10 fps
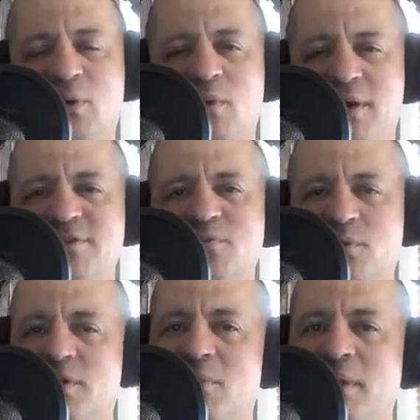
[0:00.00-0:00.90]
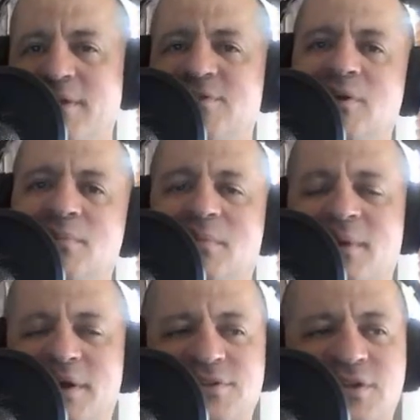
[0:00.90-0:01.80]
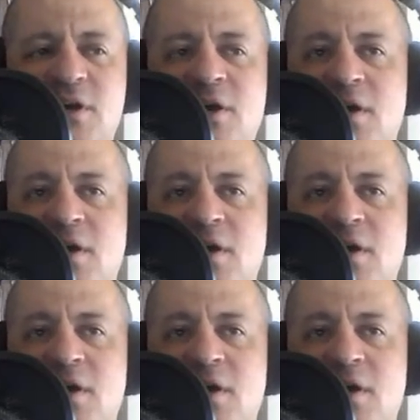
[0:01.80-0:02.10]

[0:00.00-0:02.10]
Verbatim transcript: I want it to really mean something, because